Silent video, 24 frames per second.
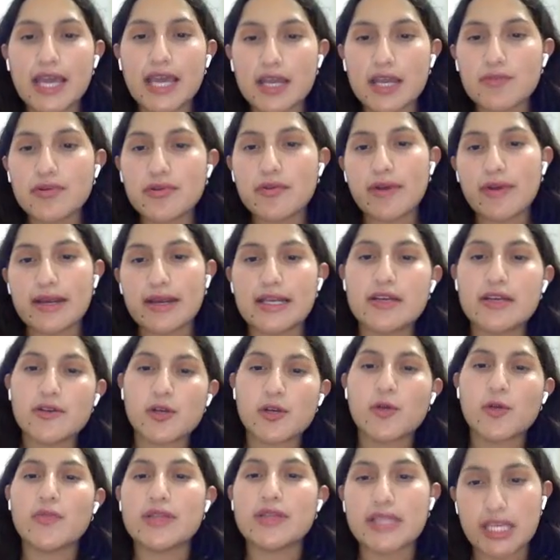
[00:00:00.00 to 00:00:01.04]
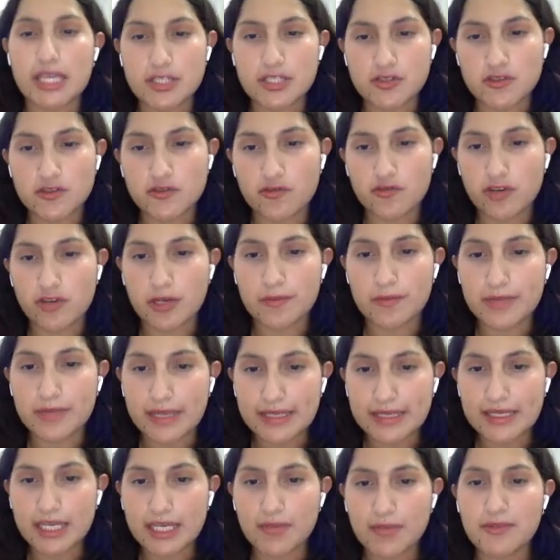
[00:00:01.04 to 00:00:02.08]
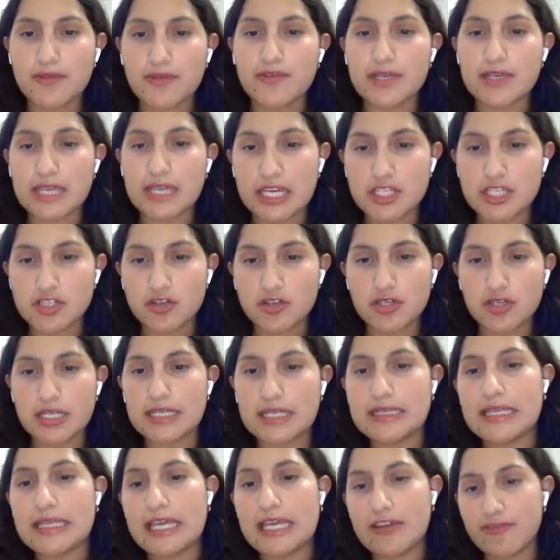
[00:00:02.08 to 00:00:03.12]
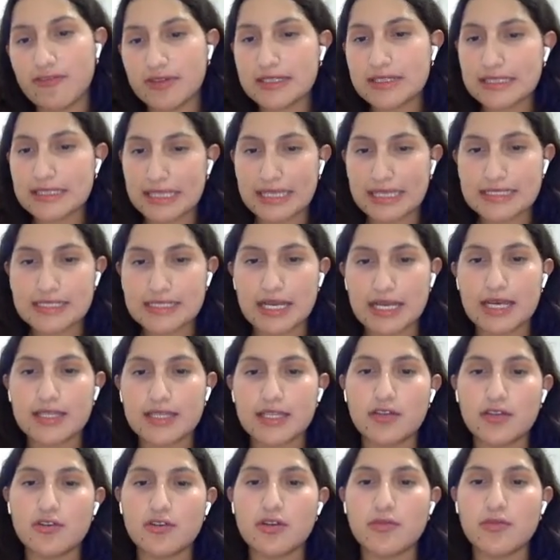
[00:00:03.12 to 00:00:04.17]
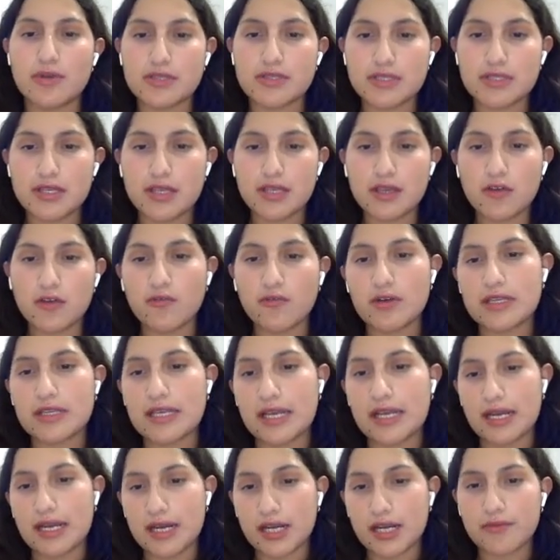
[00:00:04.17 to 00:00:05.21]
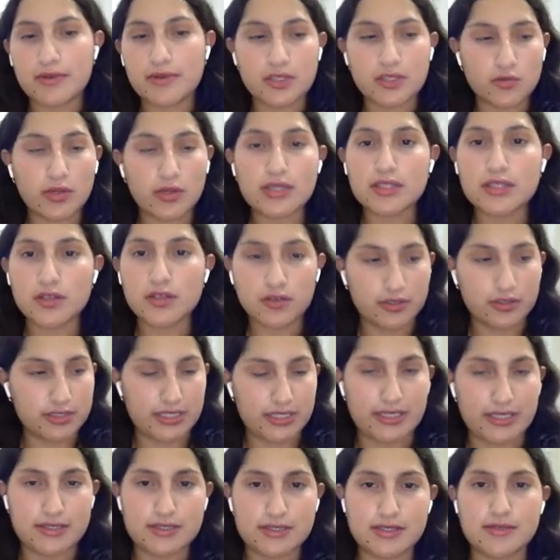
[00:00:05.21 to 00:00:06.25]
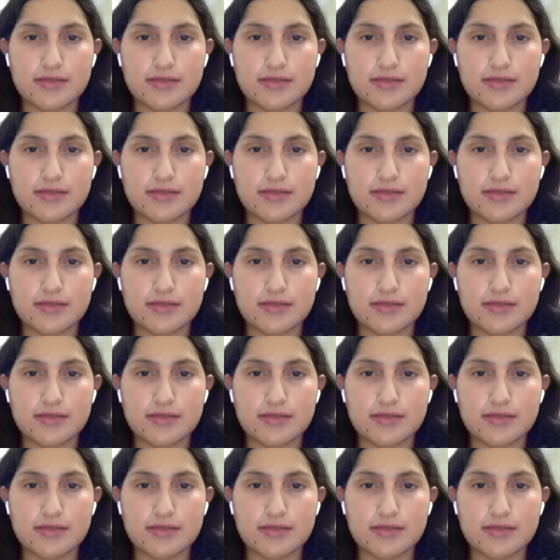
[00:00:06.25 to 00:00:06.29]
and providing recommendations for applying gamification in the EFL class at the University of Guadalajara Virtual context.